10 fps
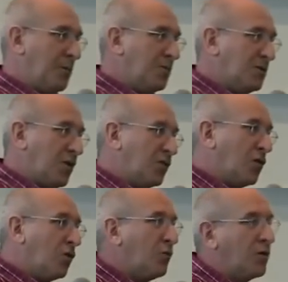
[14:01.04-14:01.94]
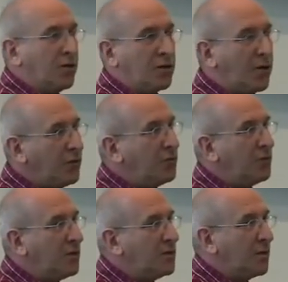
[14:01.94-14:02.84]
people start conquering other
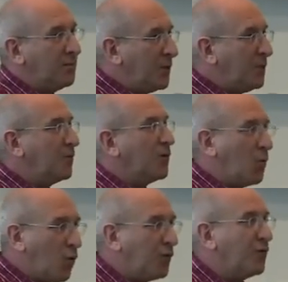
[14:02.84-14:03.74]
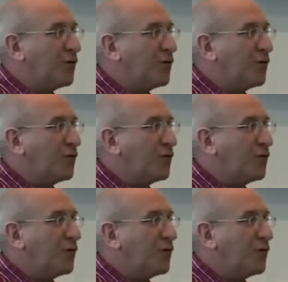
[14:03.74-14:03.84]
countries, and people that work